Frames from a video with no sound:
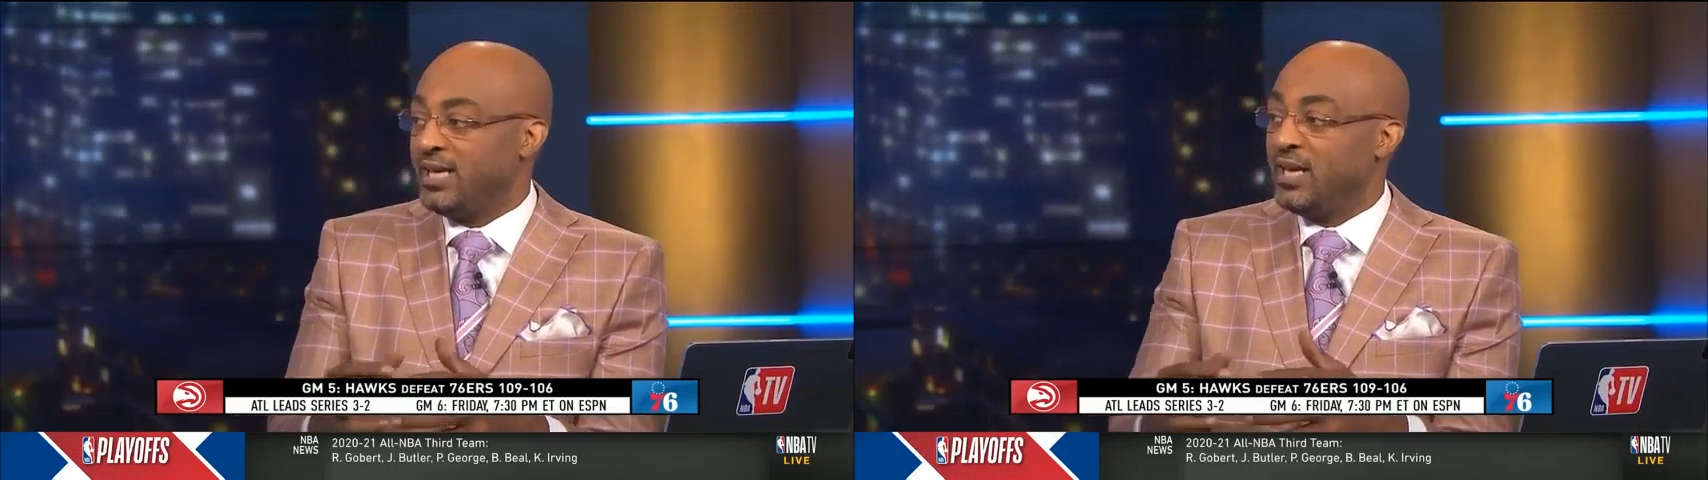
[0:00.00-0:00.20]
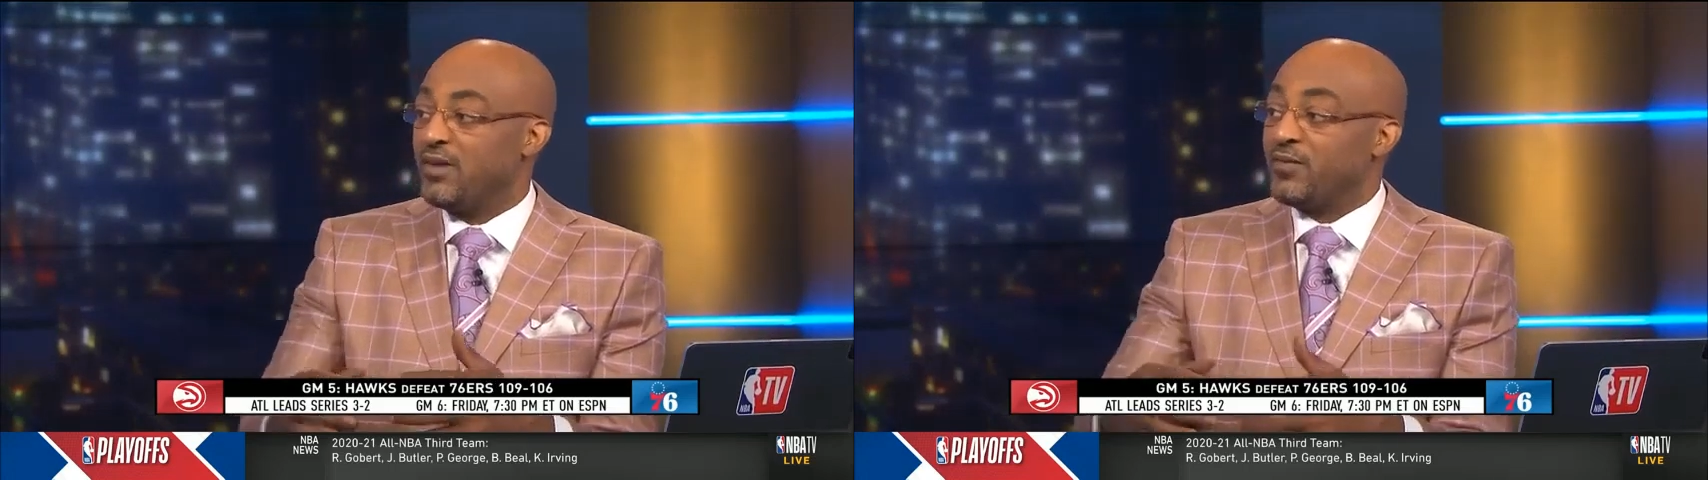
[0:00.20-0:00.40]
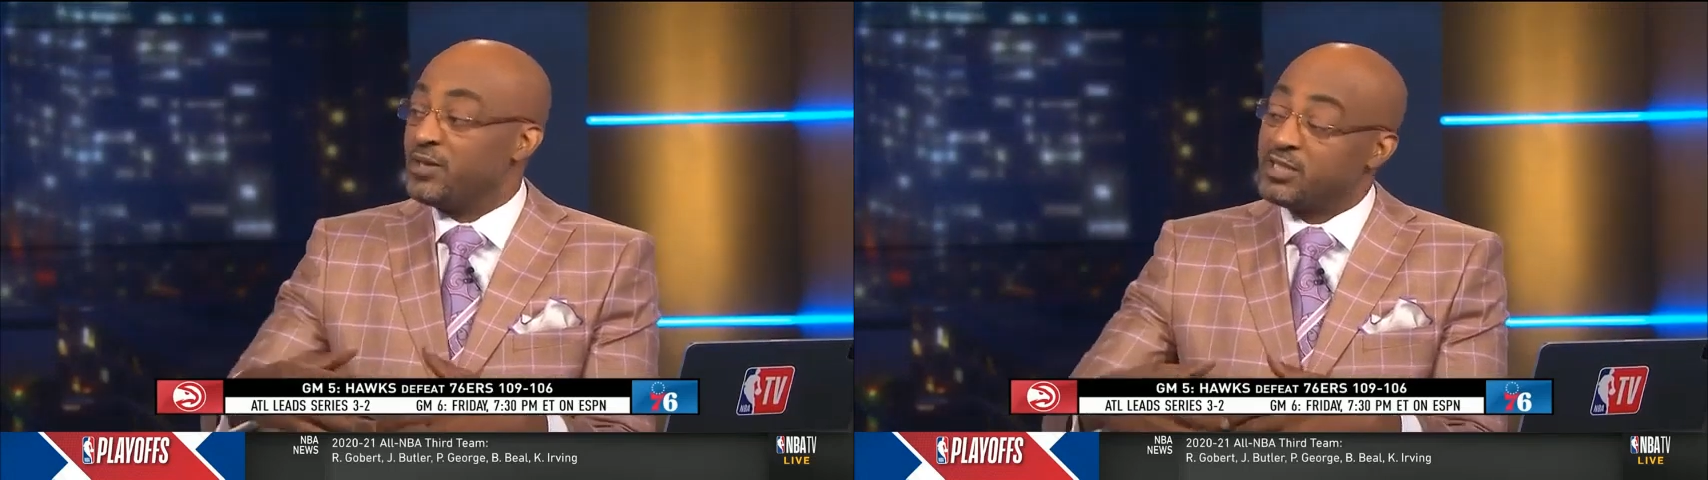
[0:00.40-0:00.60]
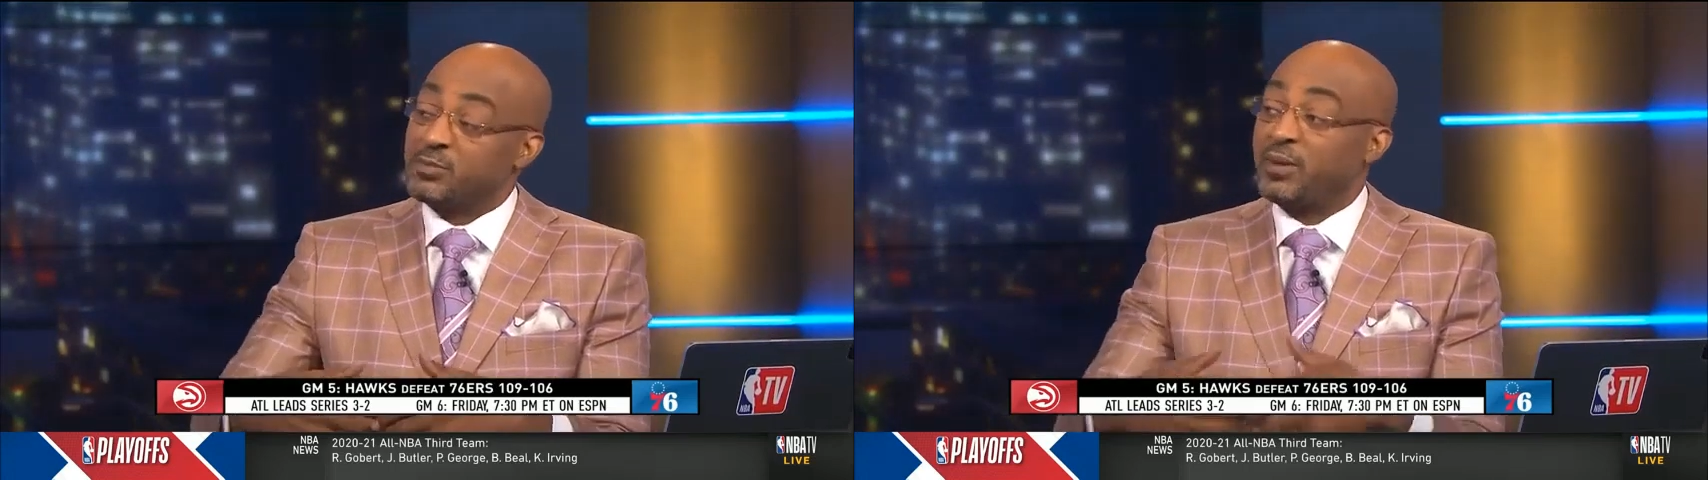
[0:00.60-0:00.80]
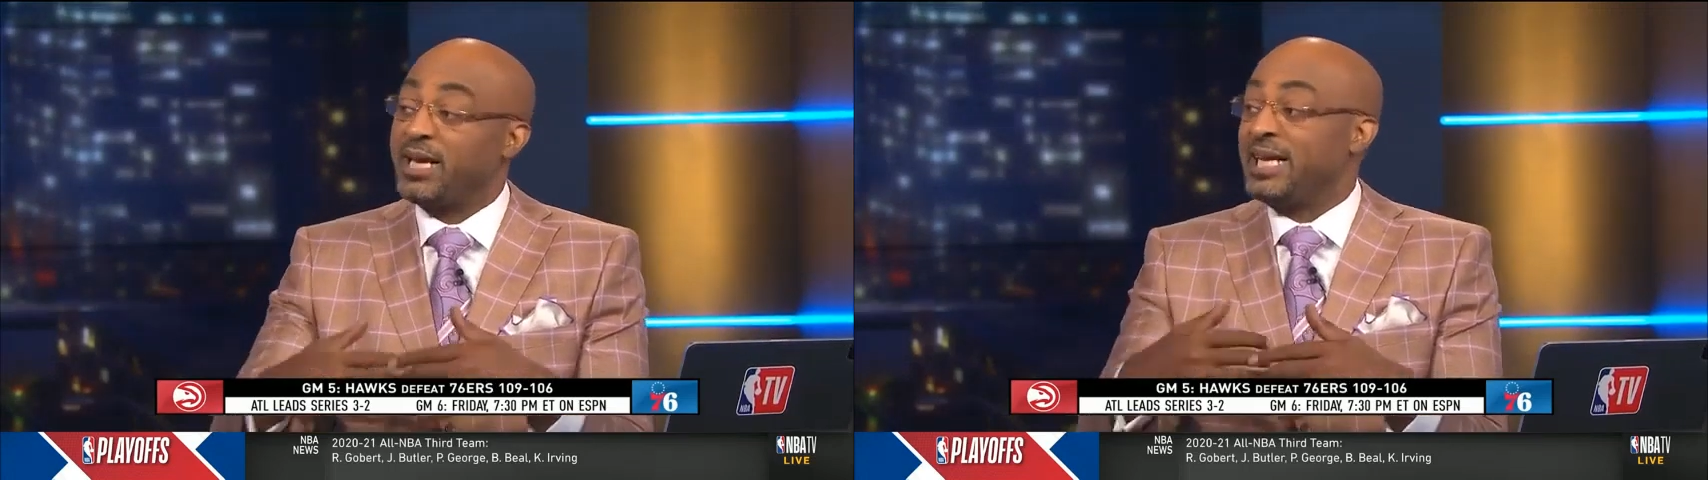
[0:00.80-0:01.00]
versus
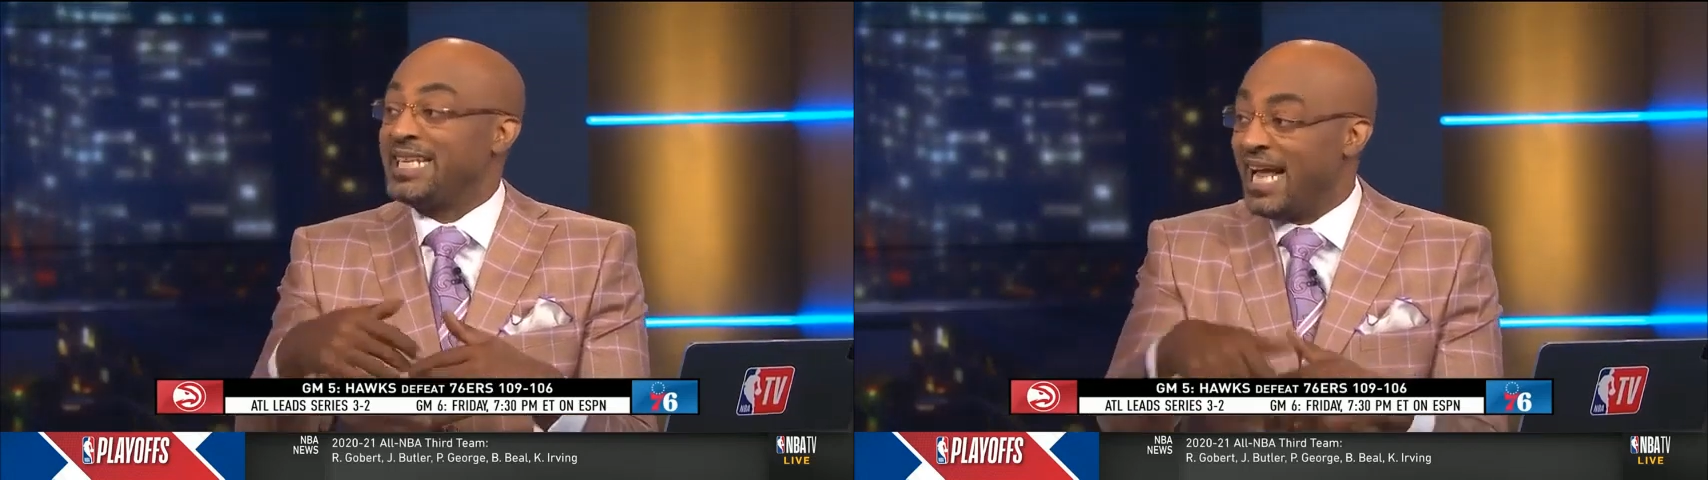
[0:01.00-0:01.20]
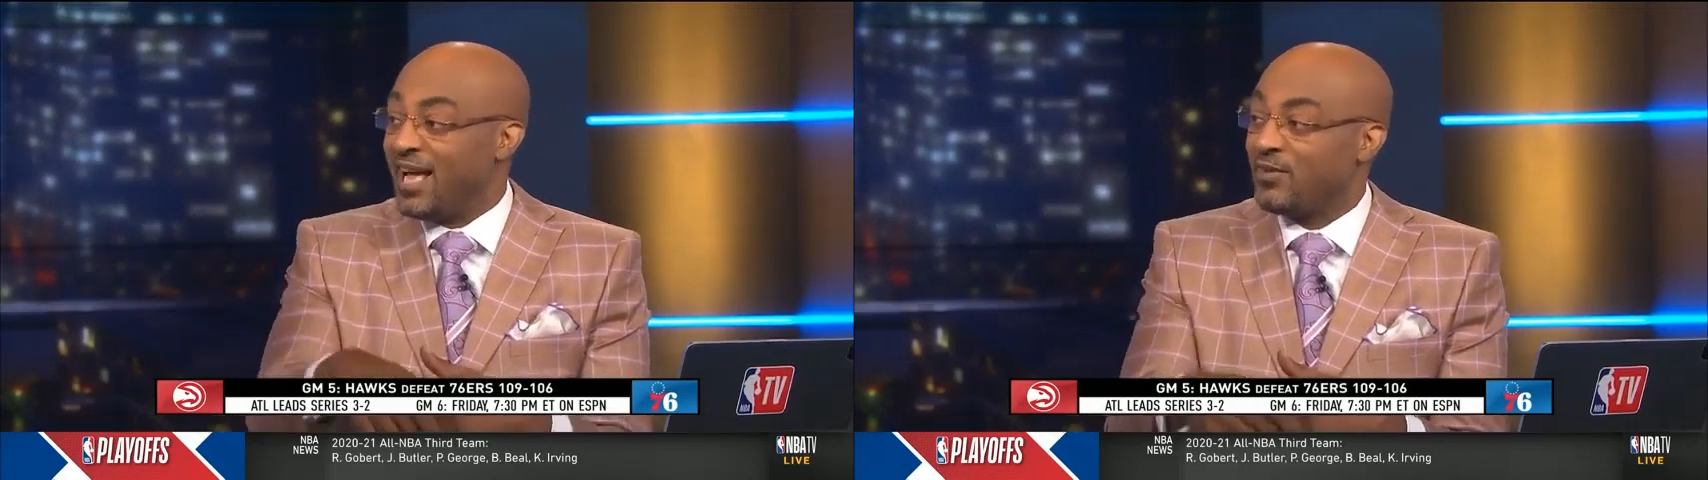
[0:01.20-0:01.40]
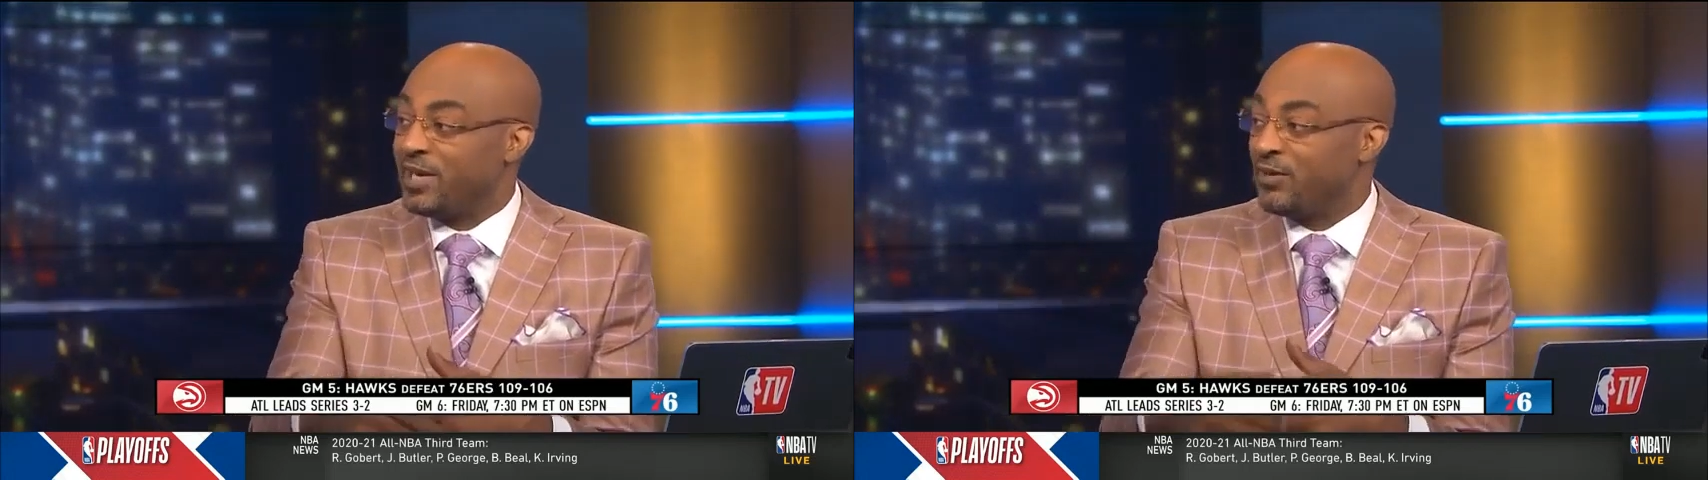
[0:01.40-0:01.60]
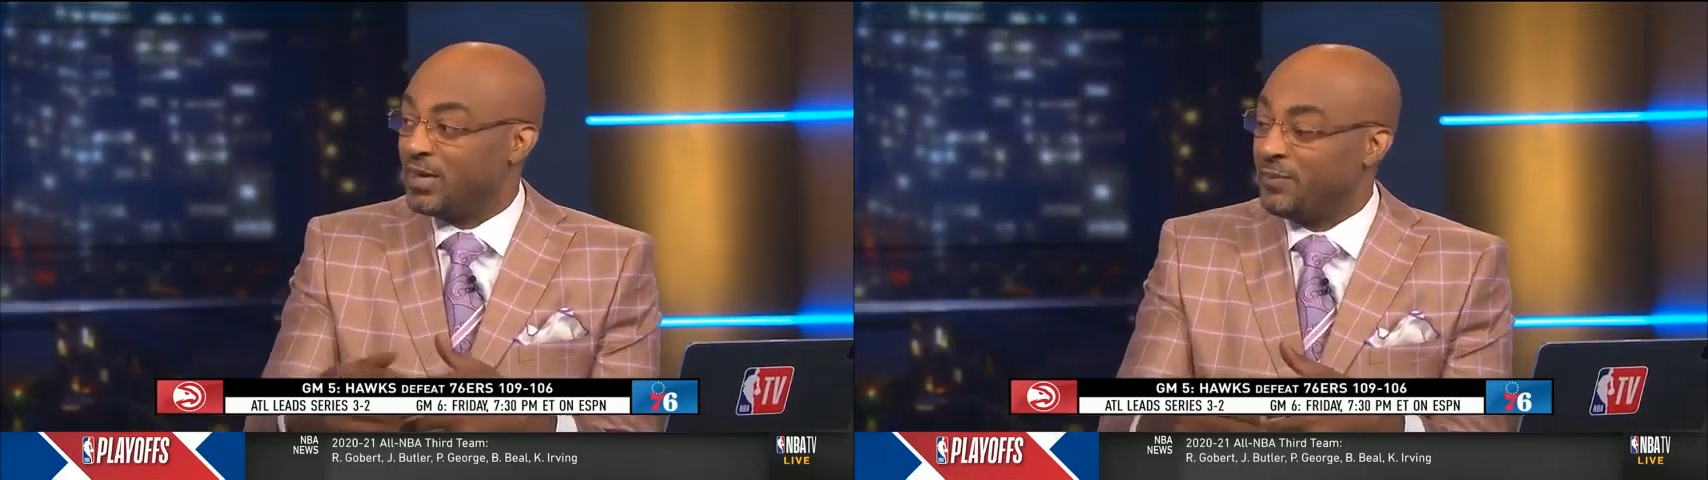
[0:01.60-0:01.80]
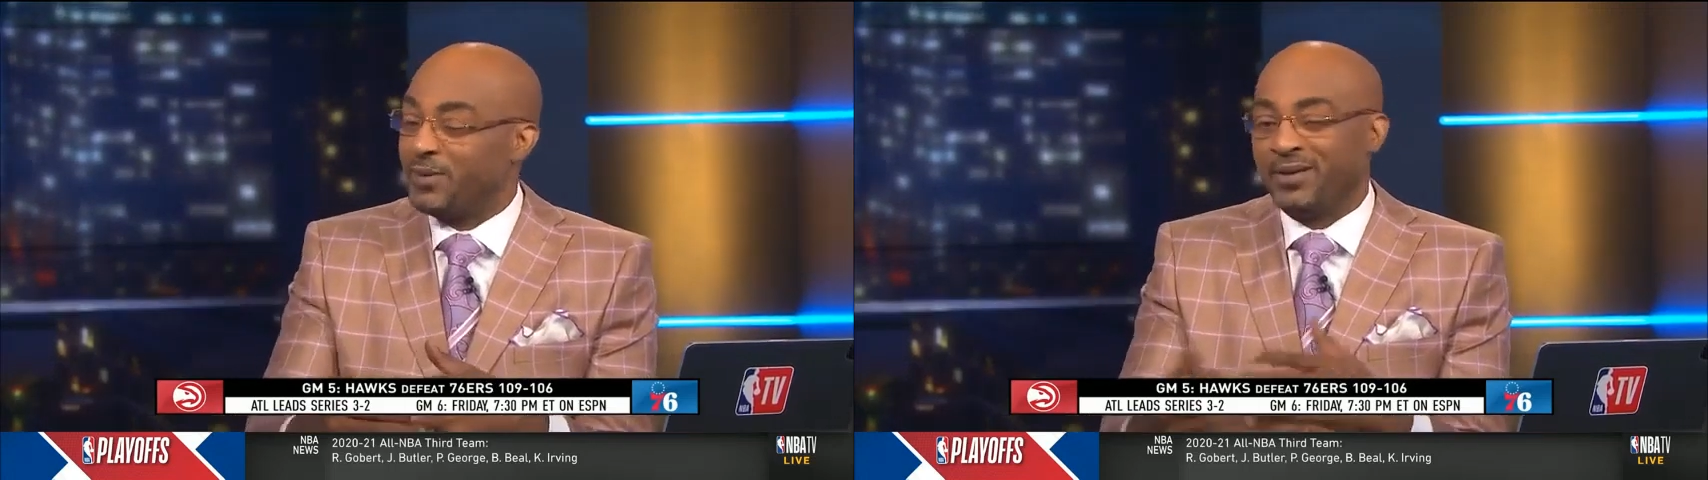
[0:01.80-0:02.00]
playing downhill and
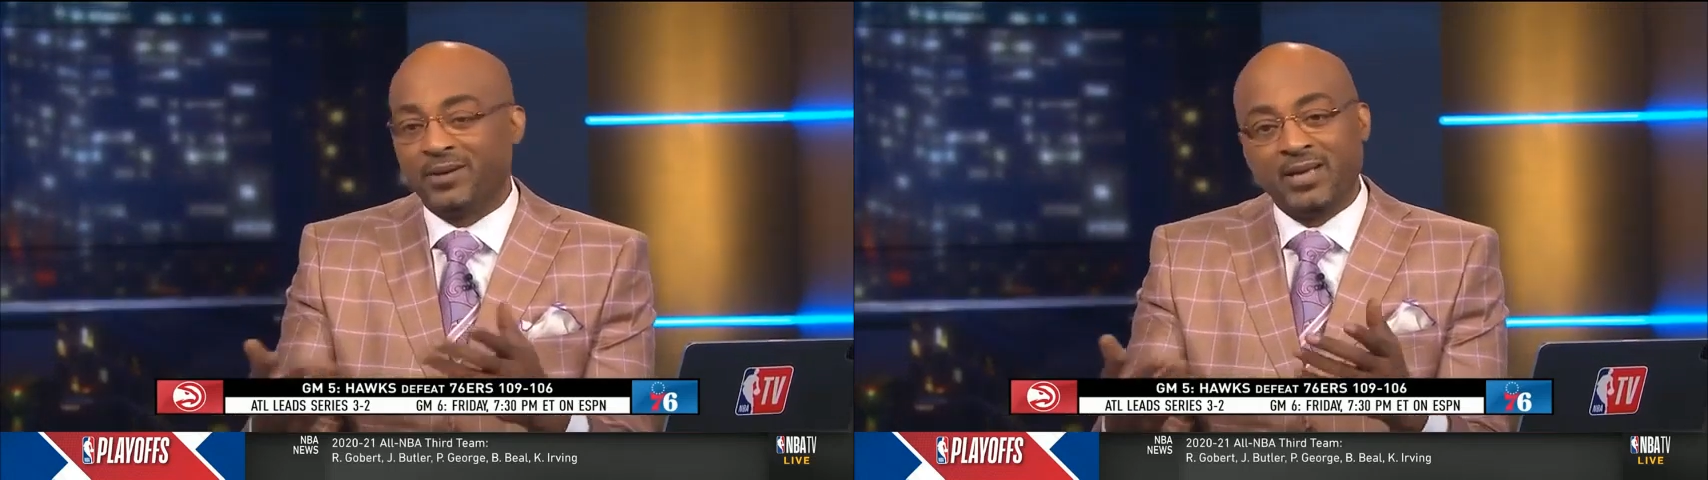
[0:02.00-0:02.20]
uphill.